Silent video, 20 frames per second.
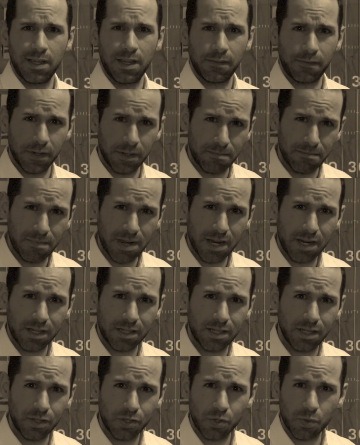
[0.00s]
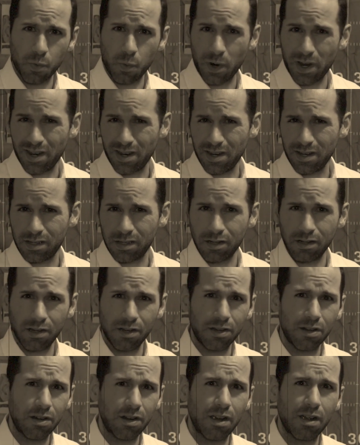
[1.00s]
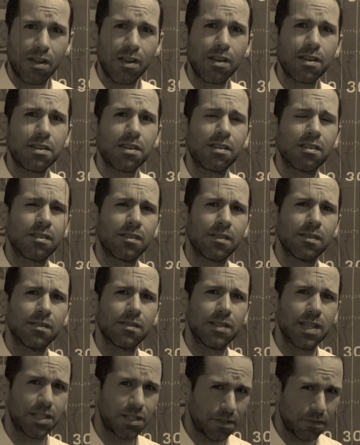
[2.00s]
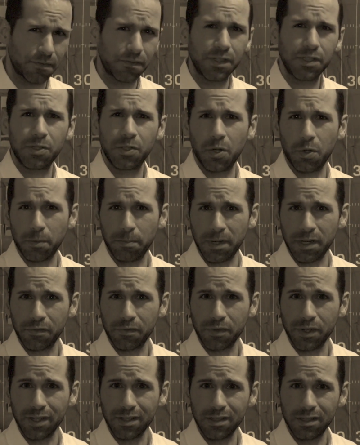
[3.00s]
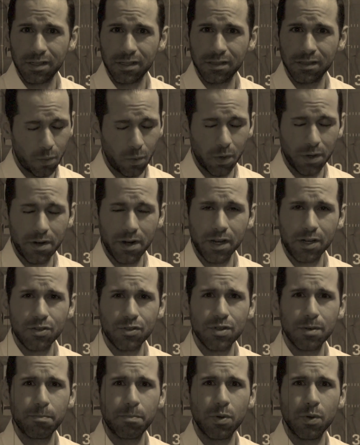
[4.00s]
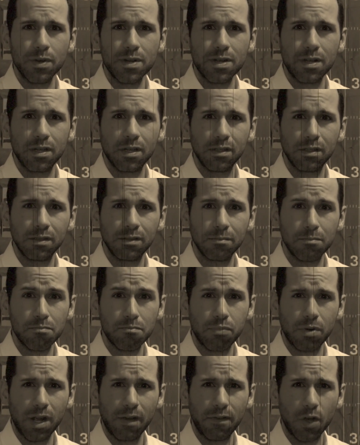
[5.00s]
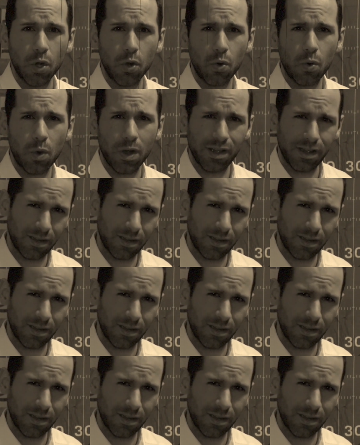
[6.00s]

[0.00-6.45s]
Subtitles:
If it makes its way to her heart, that's a field goal, my friend. 1 extra point. Bravo.